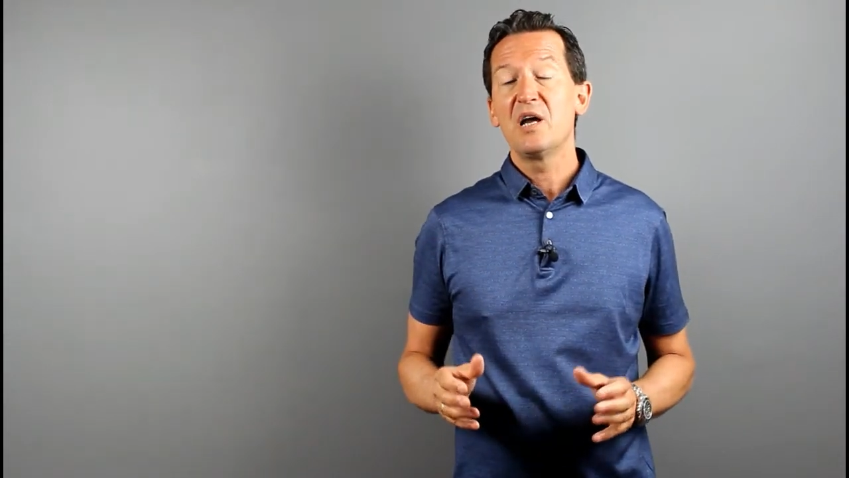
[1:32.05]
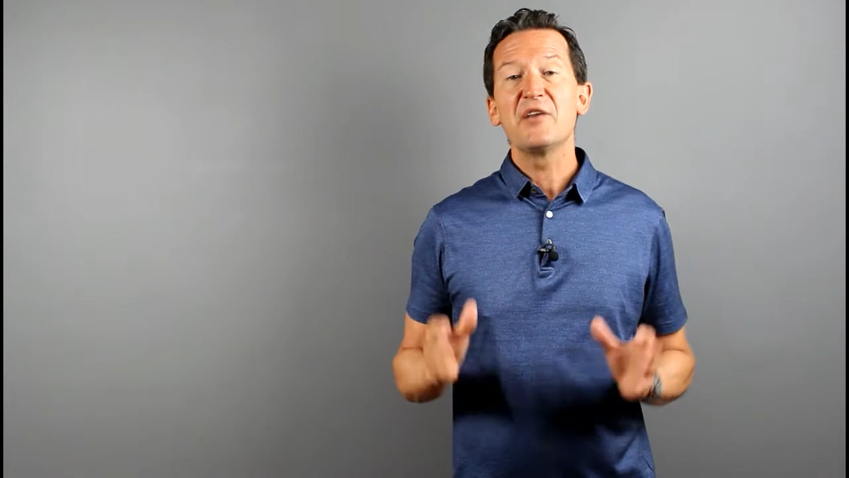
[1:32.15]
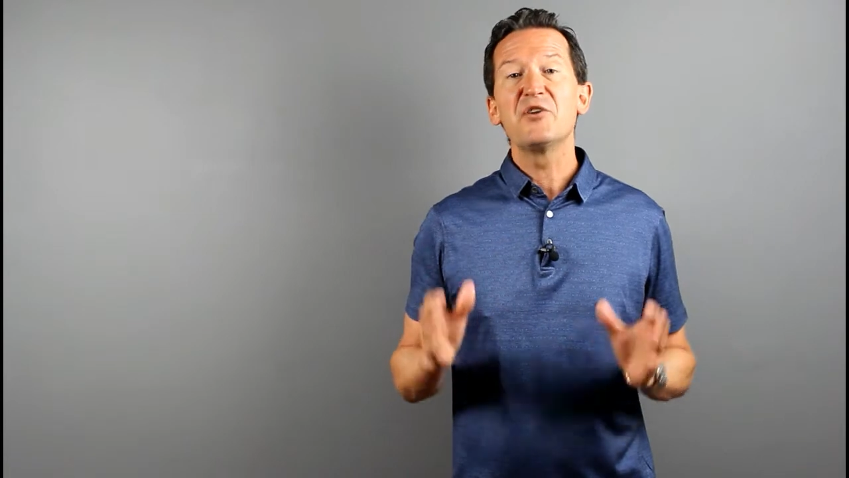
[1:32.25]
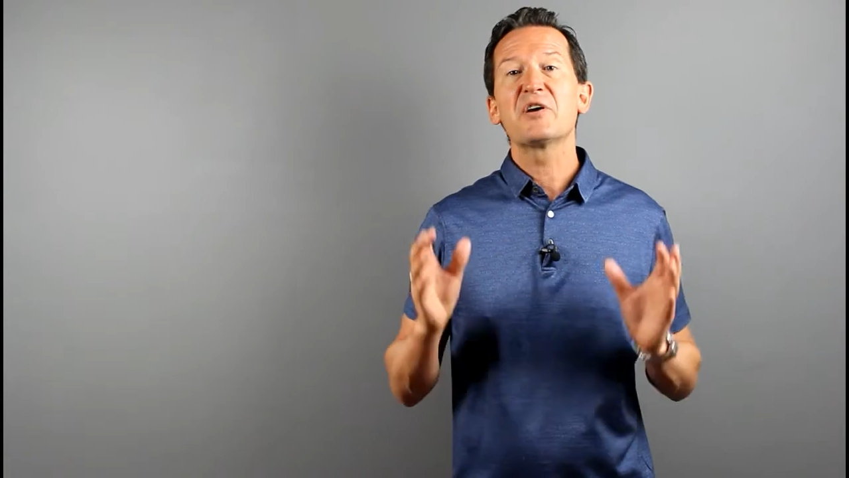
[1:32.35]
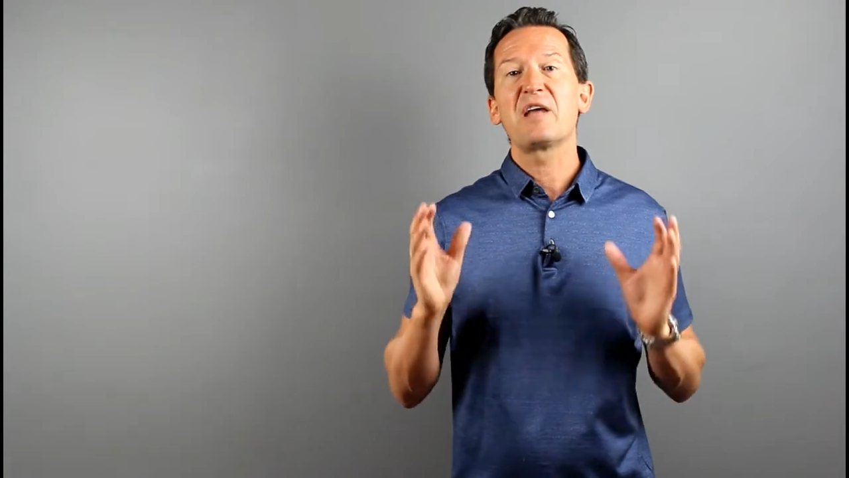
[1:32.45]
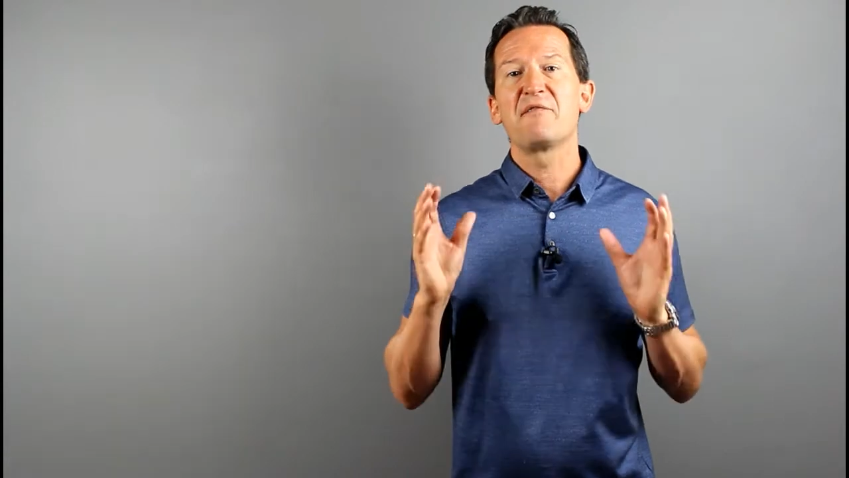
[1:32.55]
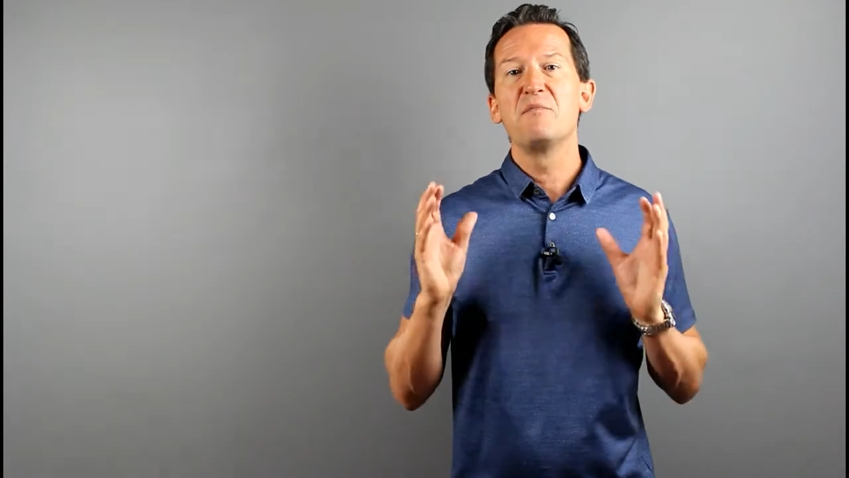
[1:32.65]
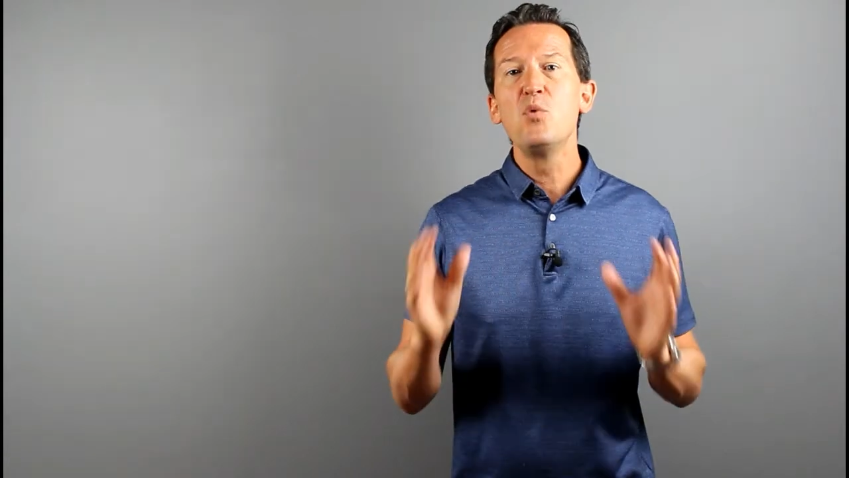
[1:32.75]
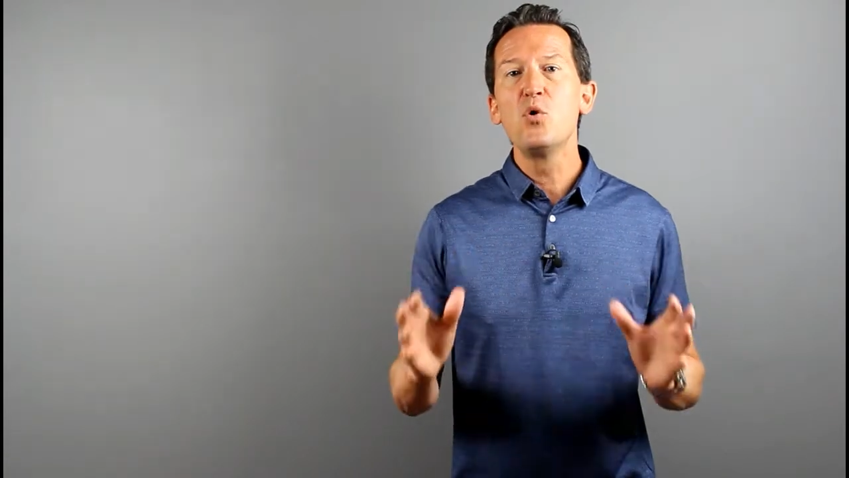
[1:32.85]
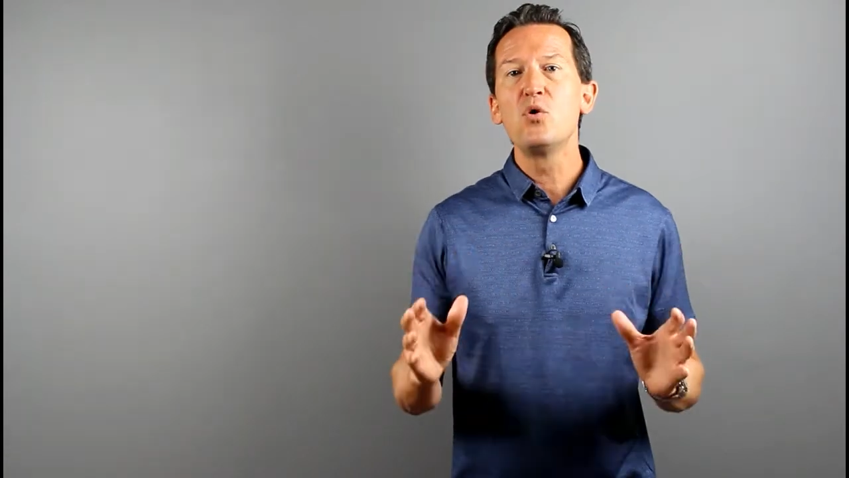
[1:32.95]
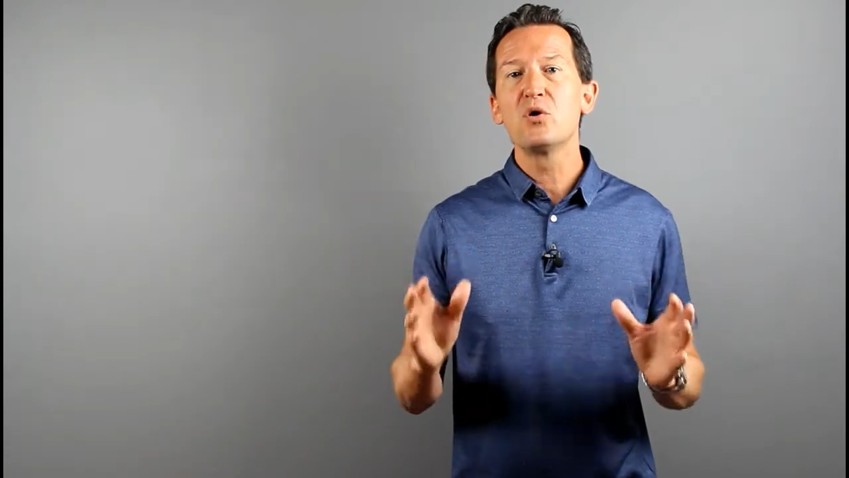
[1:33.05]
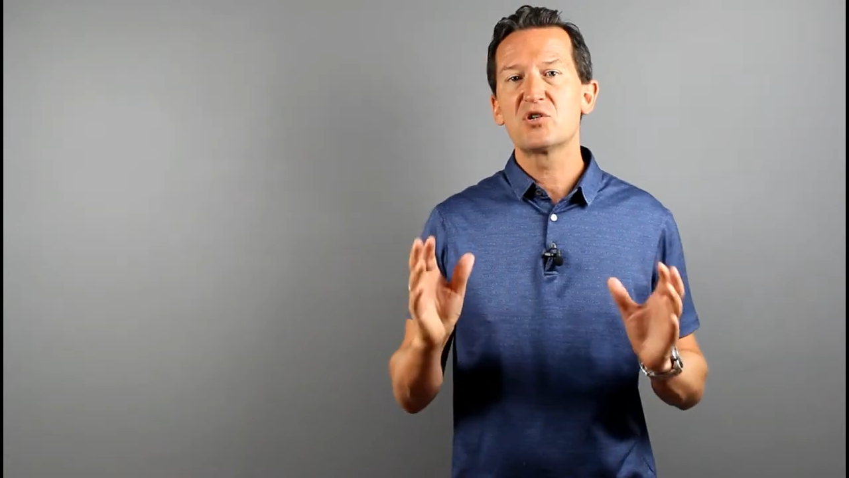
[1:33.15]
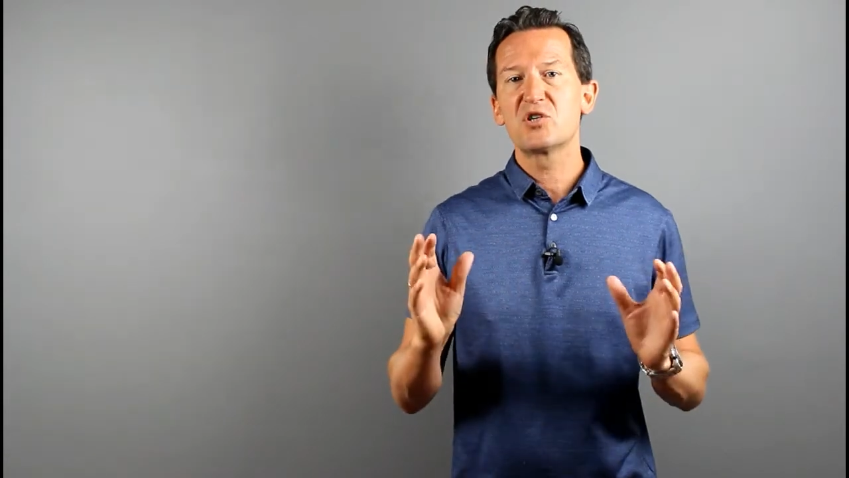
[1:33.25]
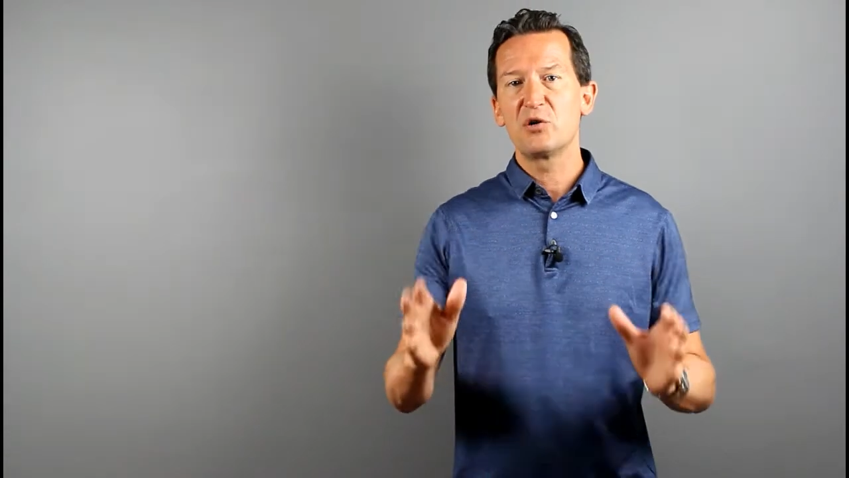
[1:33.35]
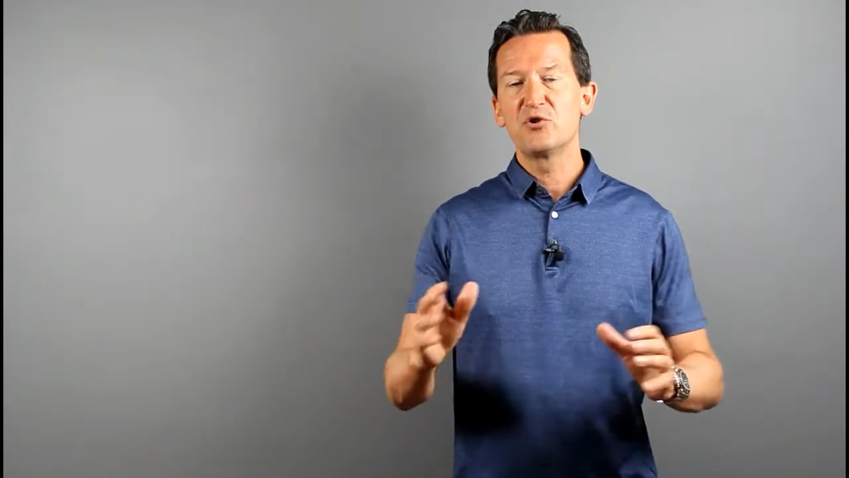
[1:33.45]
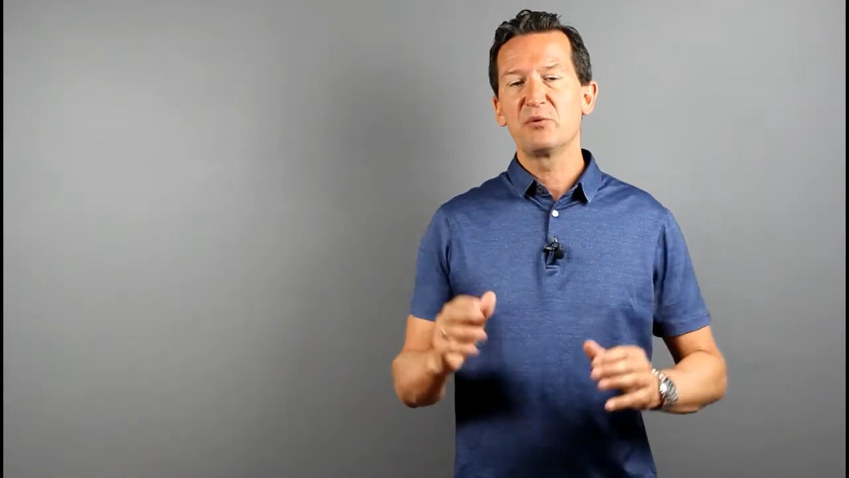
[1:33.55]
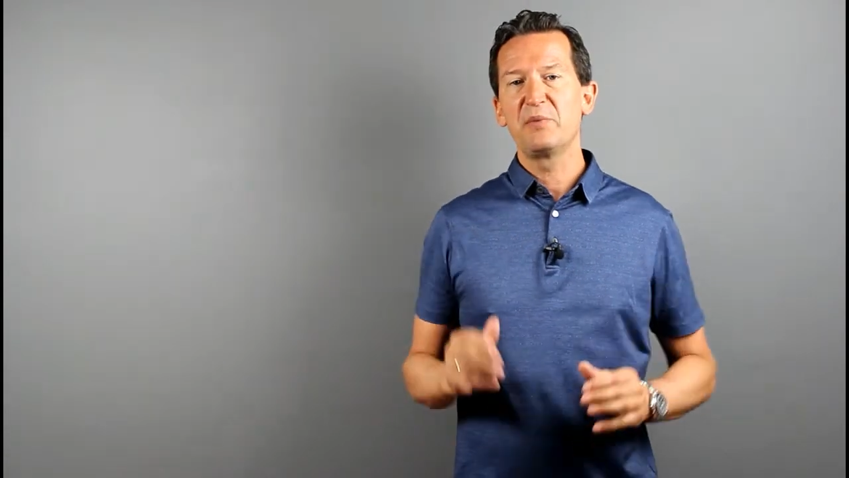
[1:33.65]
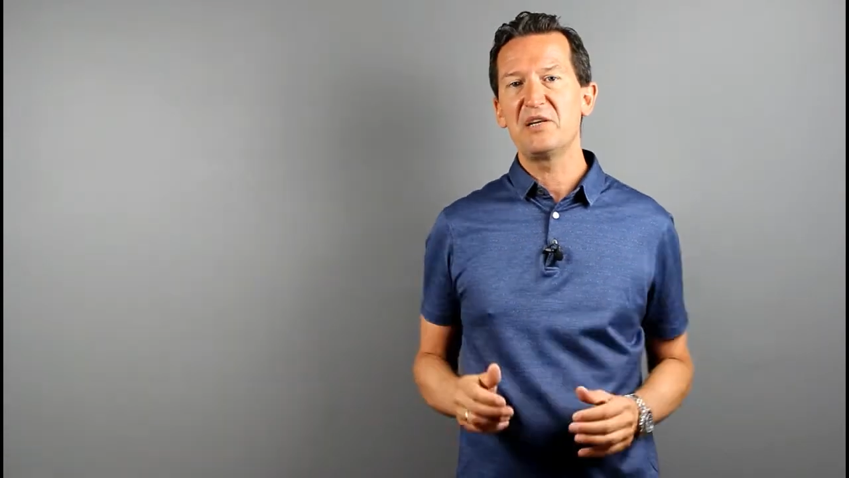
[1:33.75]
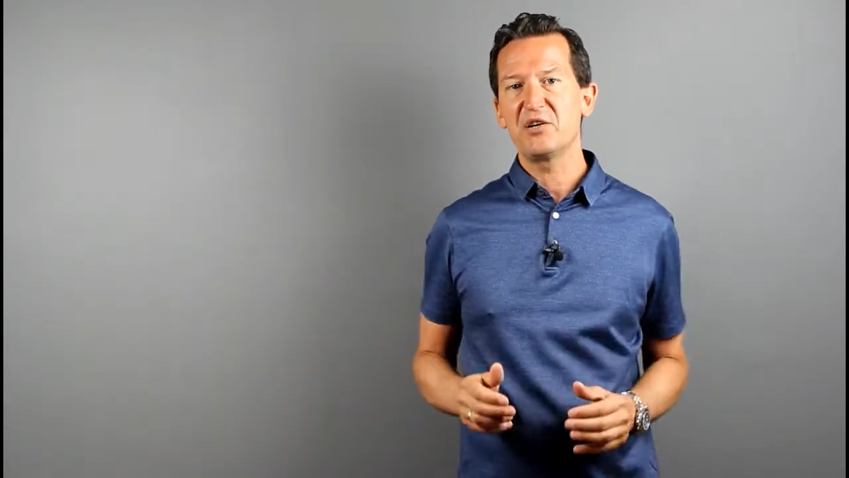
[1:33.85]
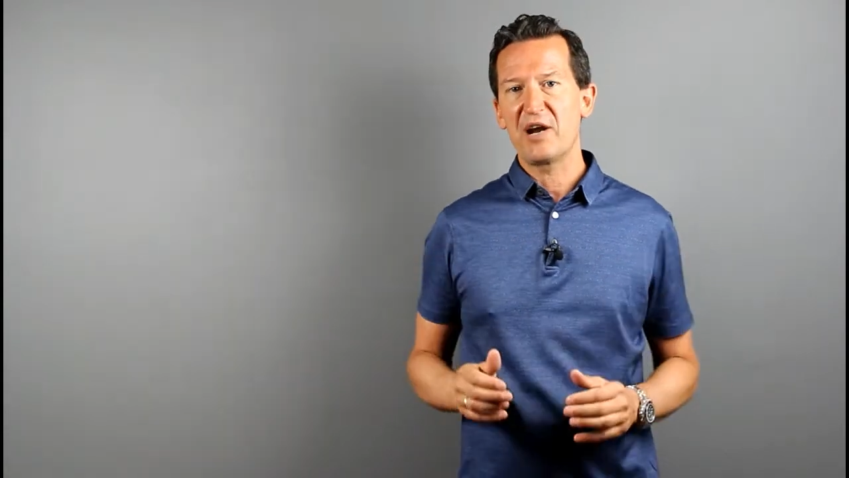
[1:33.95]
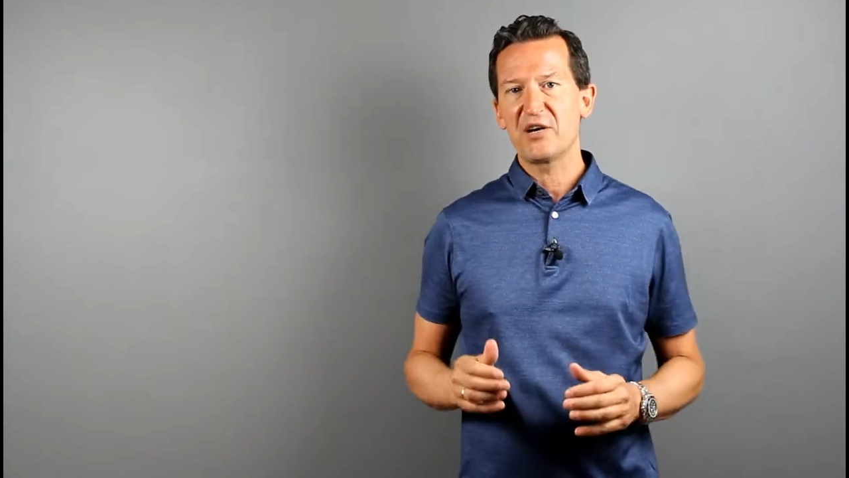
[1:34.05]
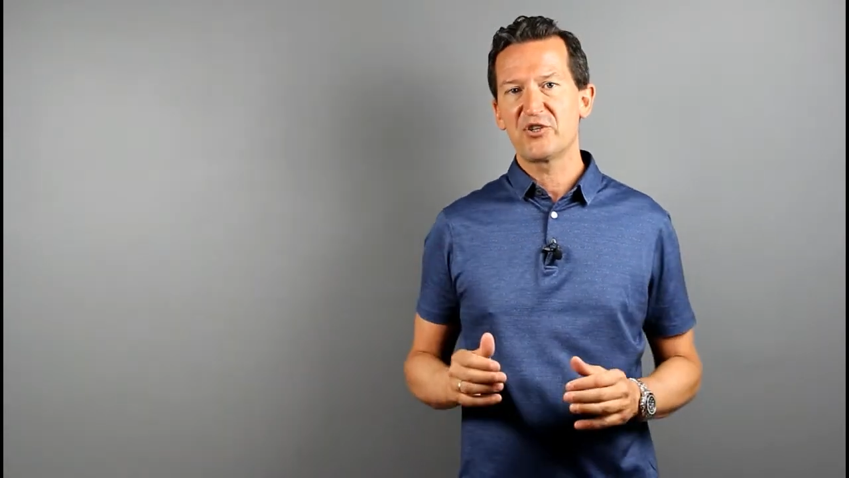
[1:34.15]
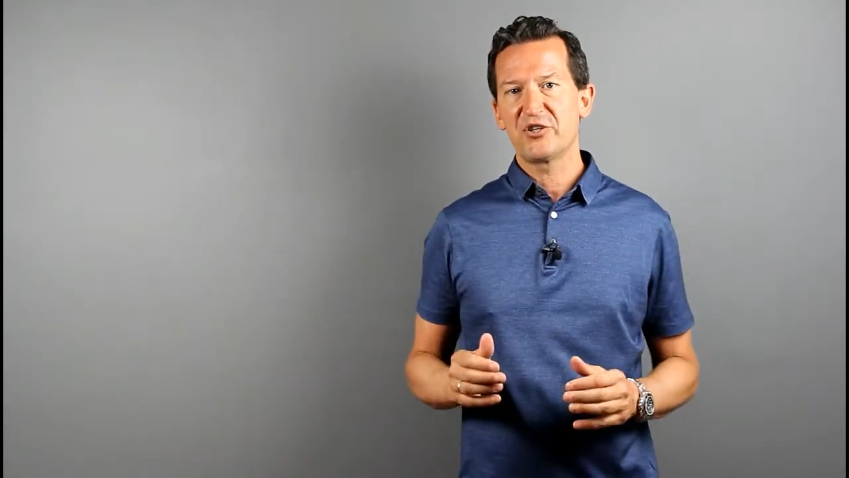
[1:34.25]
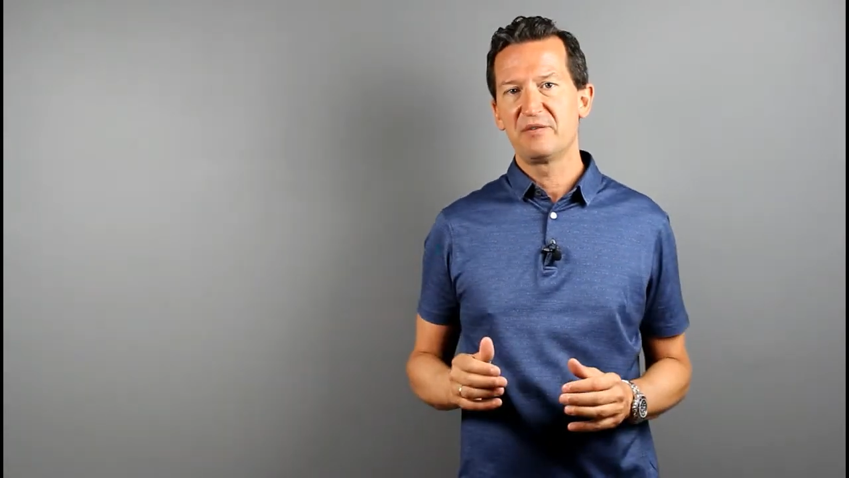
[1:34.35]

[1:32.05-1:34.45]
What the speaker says: and you're going to have more social media action.